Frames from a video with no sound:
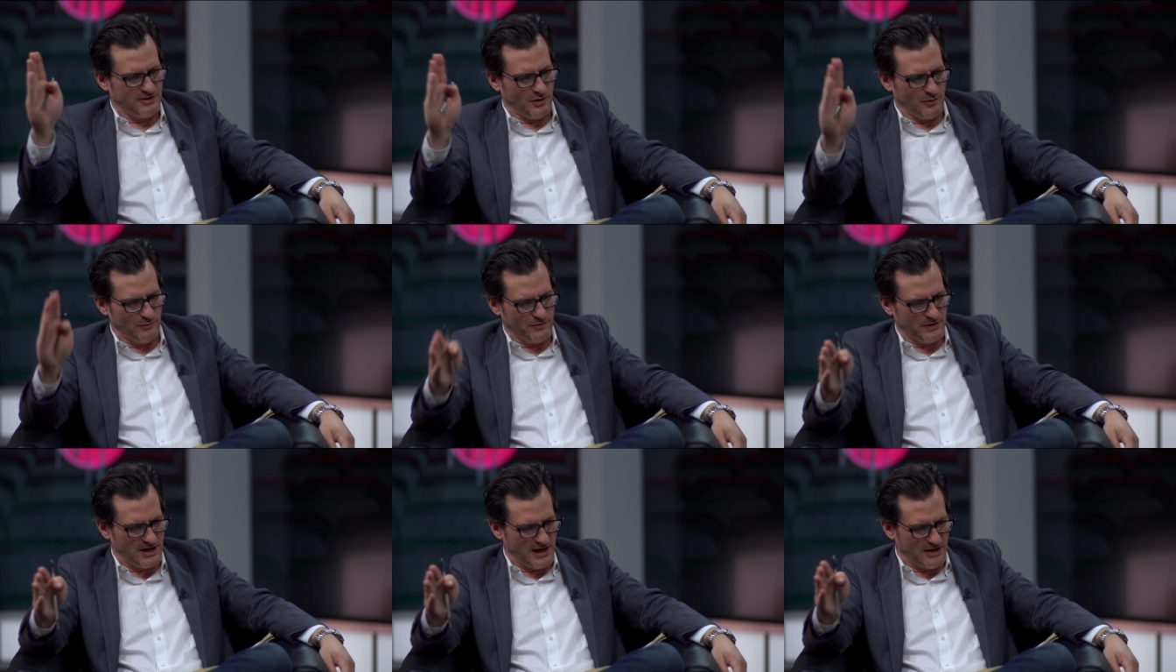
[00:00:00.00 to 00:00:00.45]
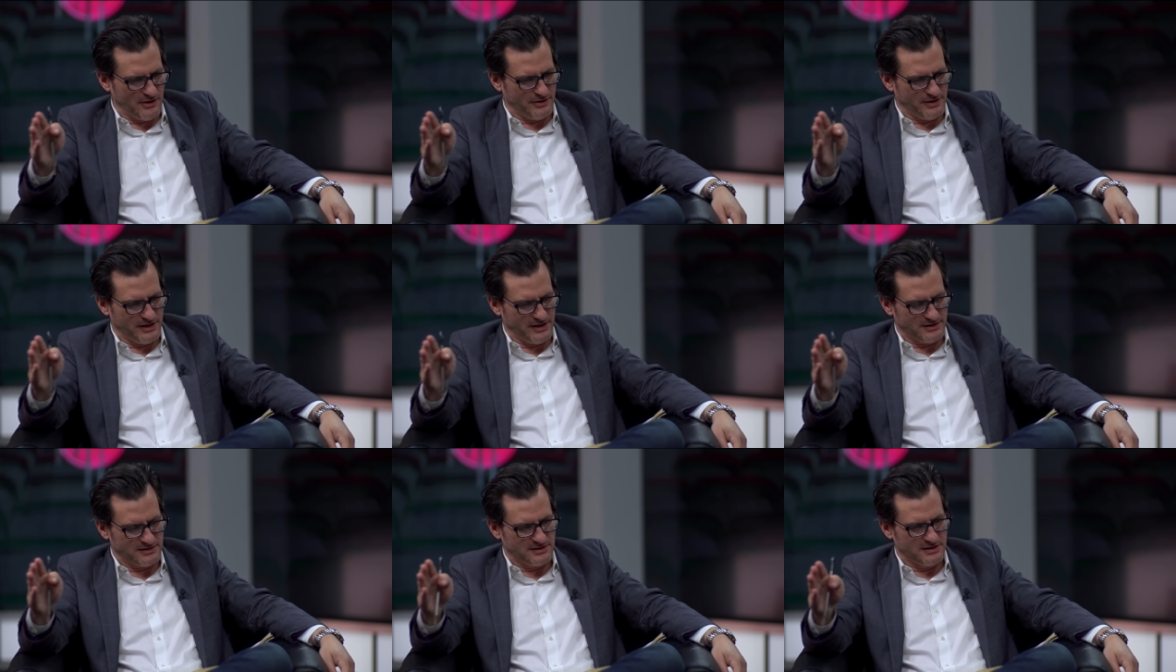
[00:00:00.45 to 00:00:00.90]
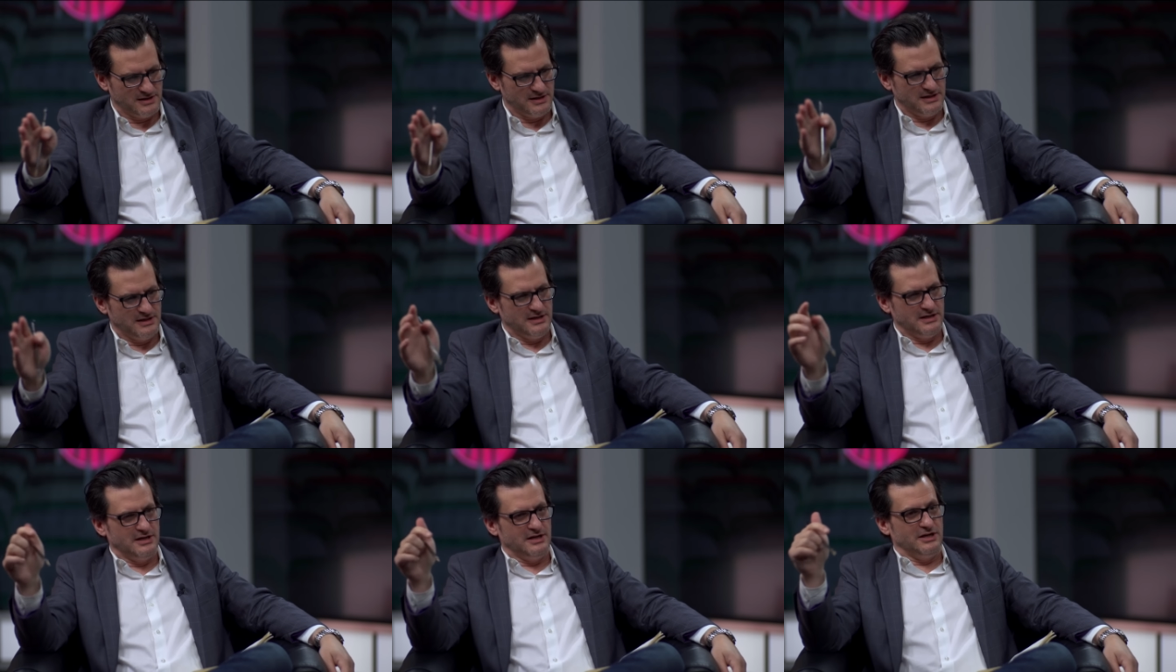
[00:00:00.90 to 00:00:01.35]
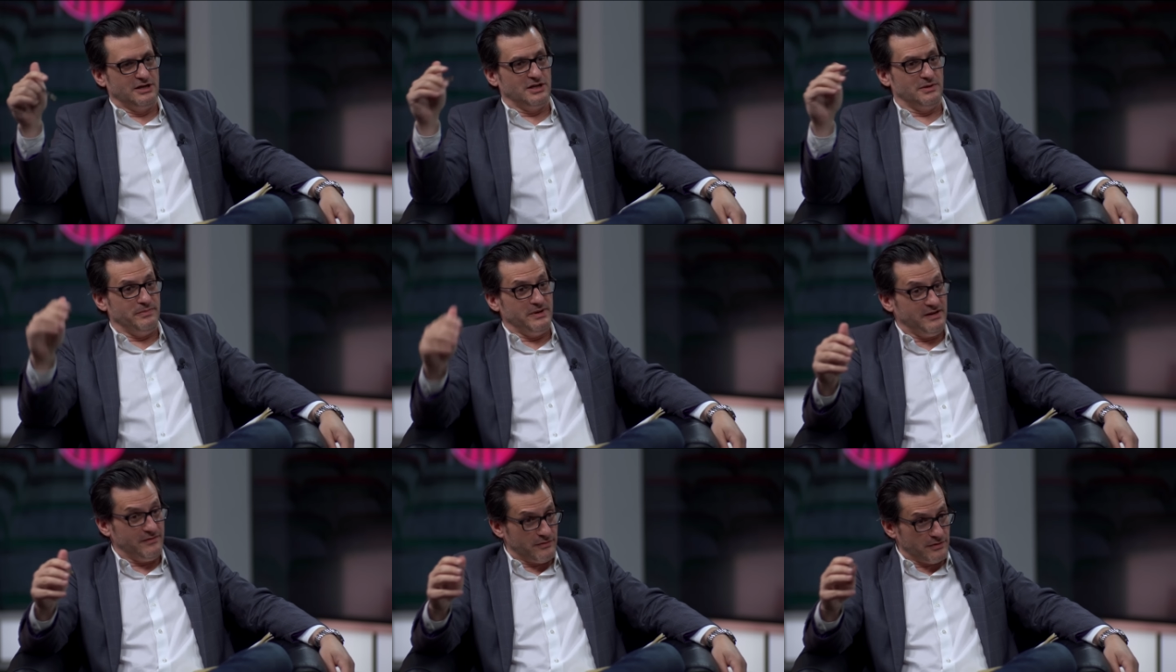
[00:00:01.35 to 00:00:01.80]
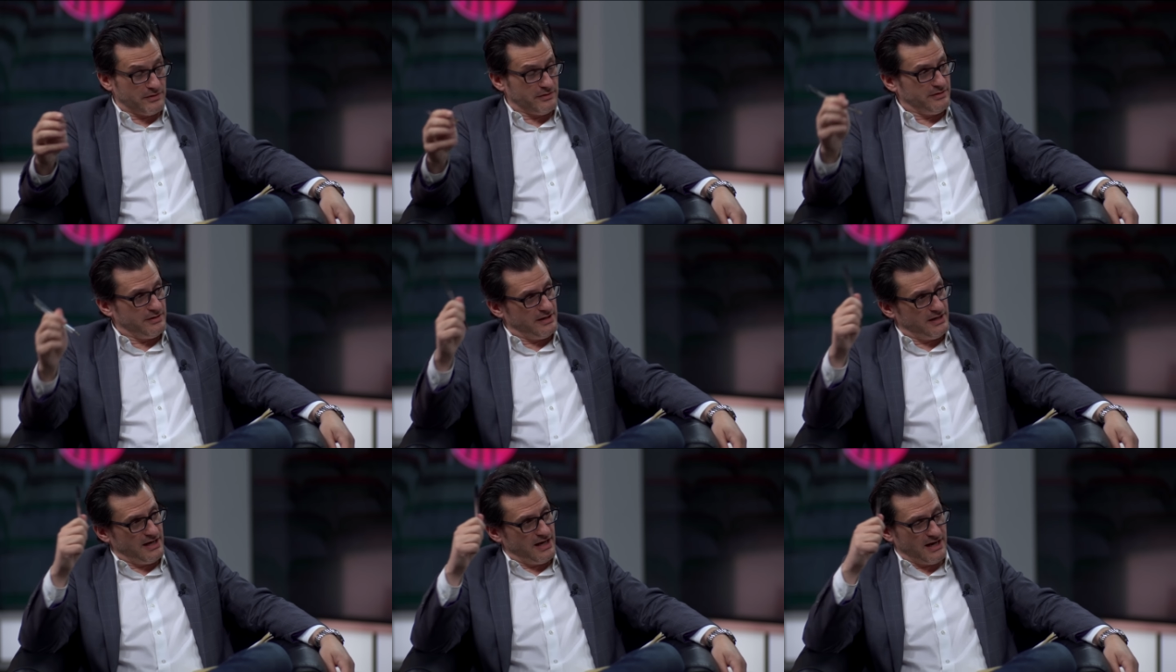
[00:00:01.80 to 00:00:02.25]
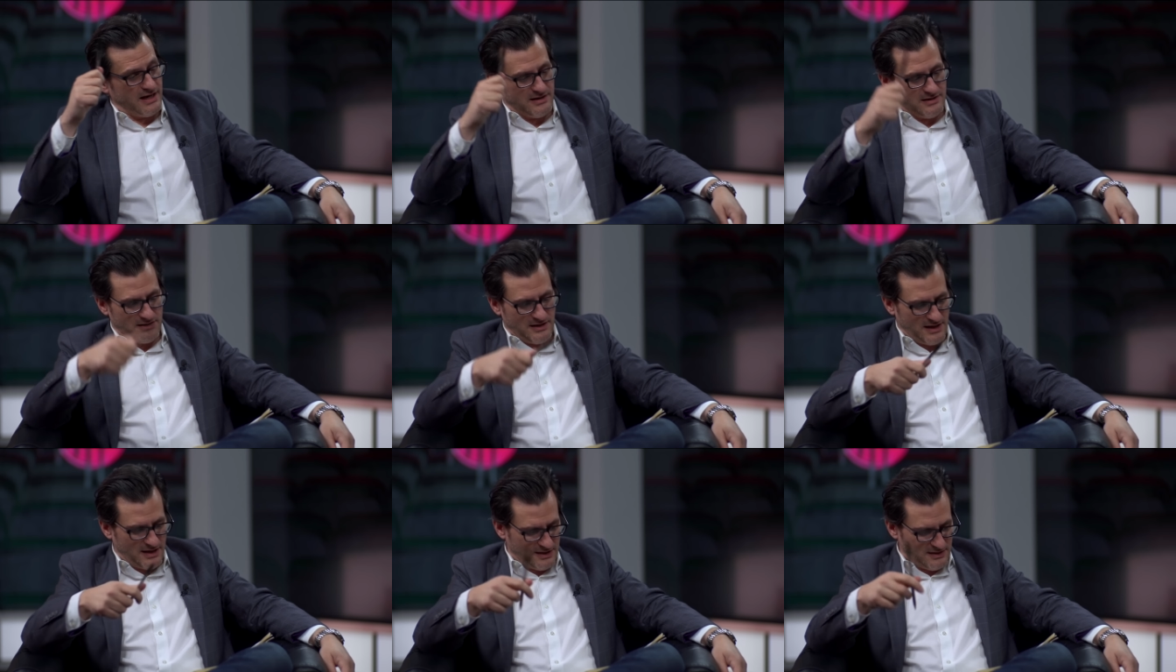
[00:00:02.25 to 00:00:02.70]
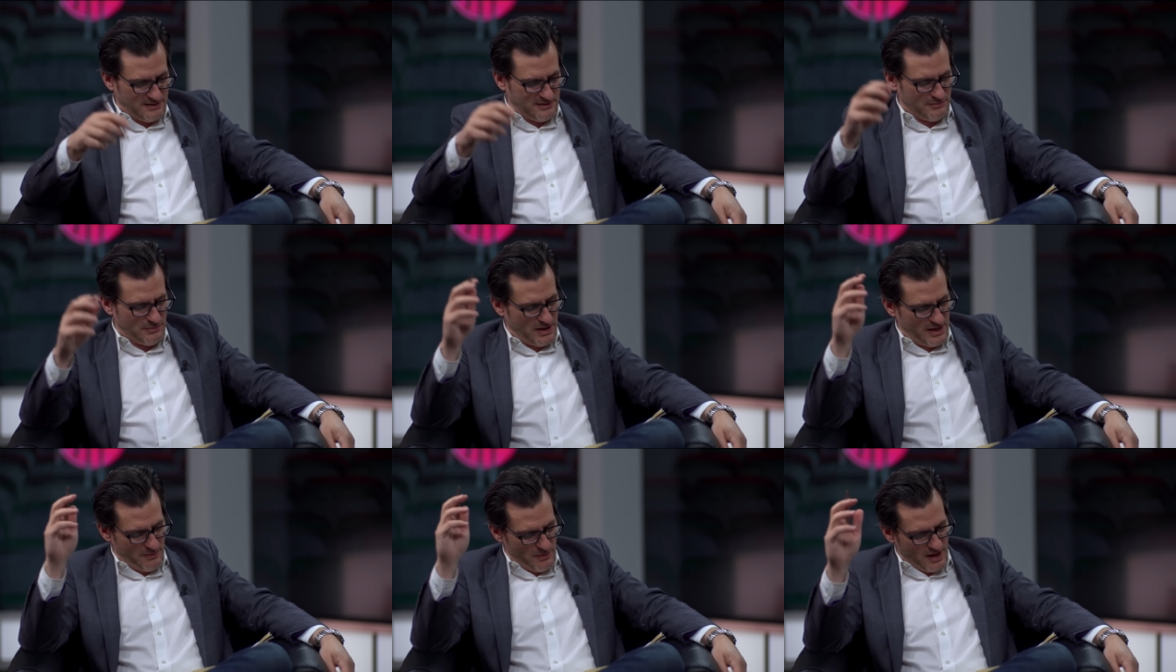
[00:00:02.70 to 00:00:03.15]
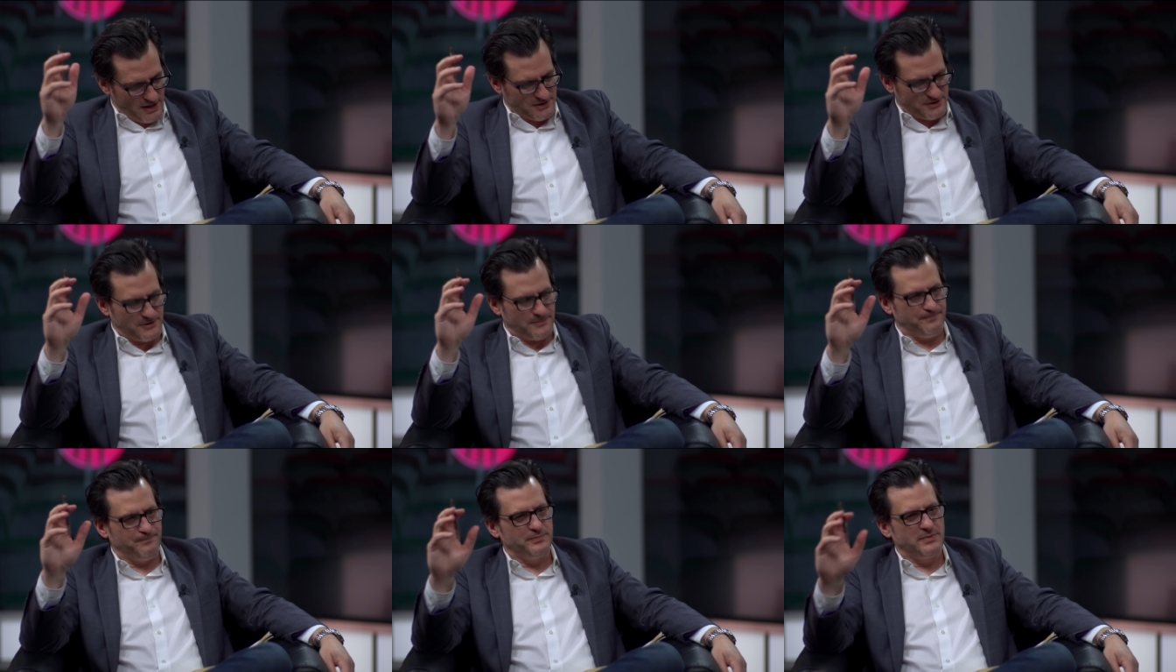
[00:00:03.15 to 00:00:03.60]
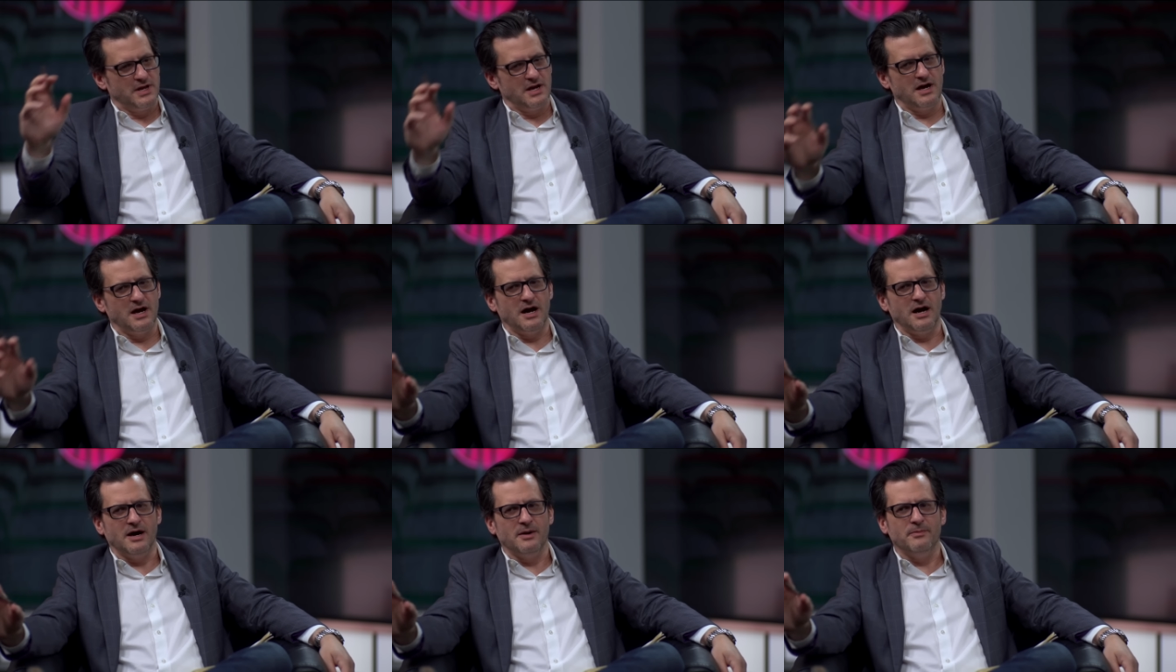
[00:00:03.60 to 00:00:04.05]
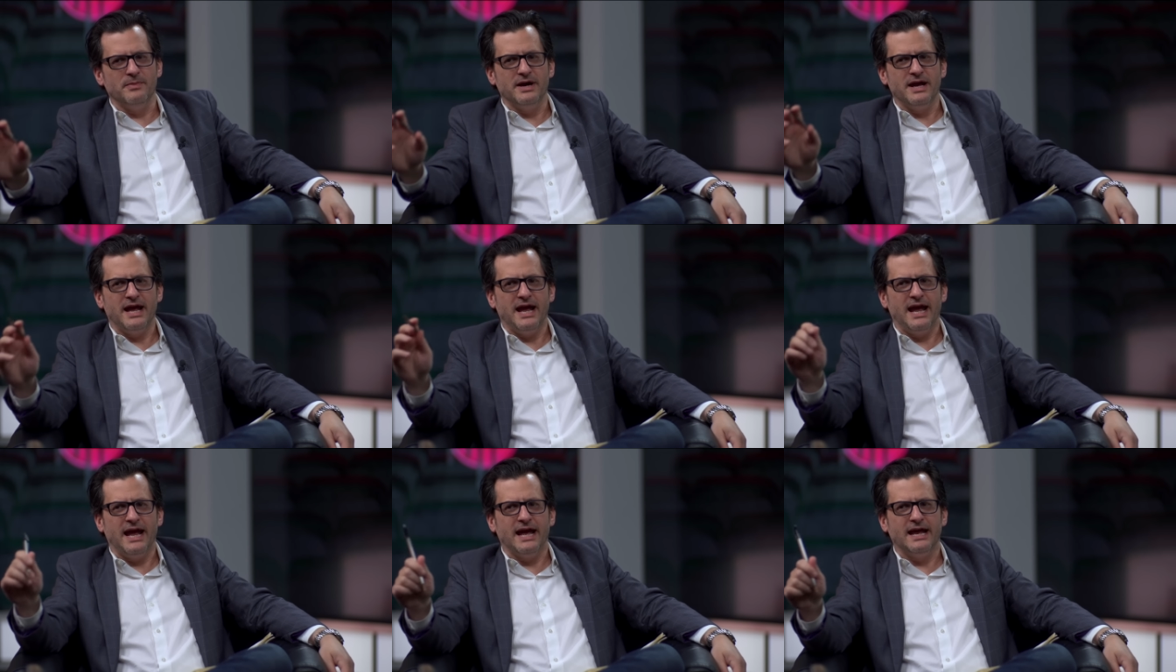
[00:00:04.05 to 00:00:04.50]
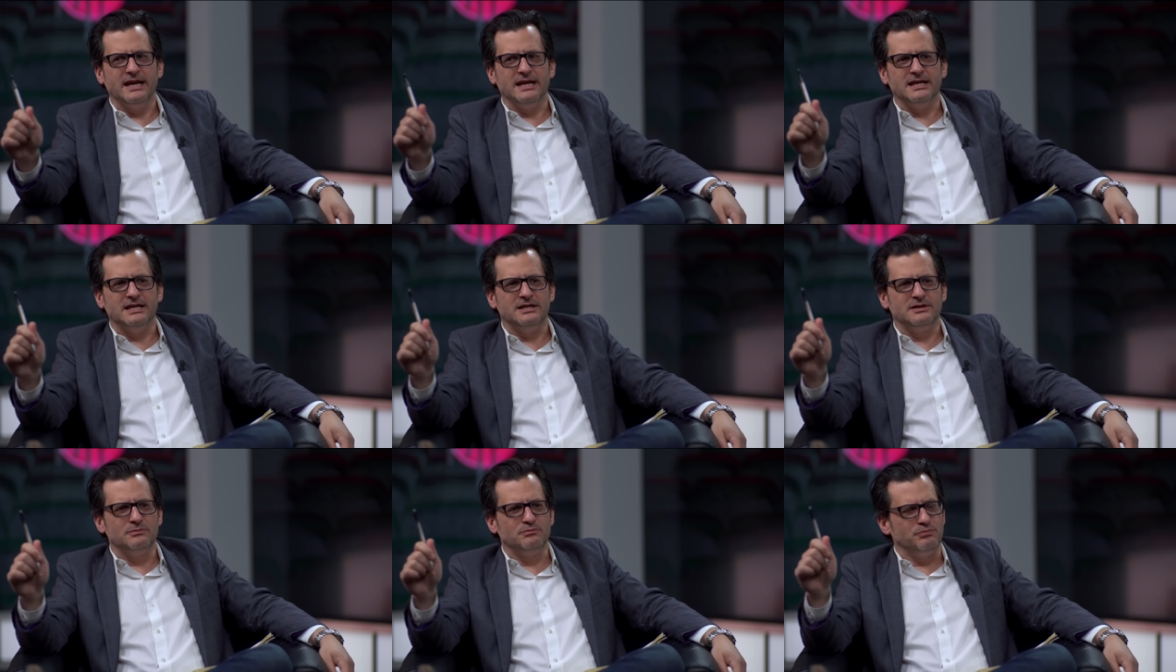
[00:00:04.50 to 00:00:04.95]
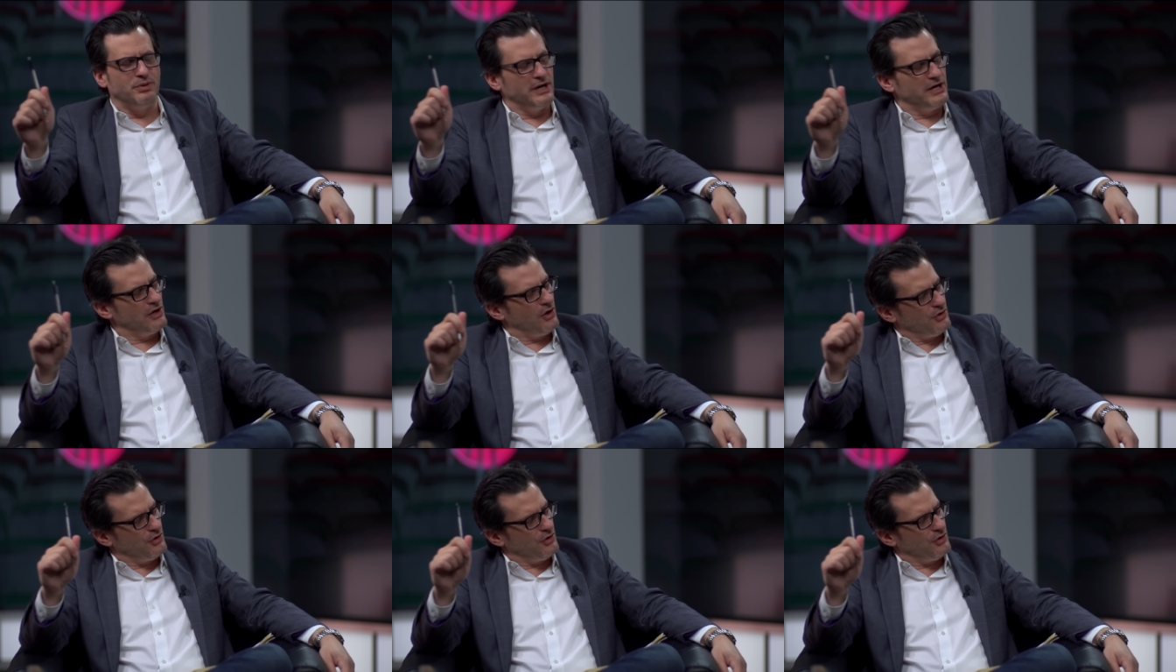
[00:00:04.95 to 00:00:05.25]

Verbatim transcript: Home for the Holidays, The Beaver, and and Money Monster. Um, and but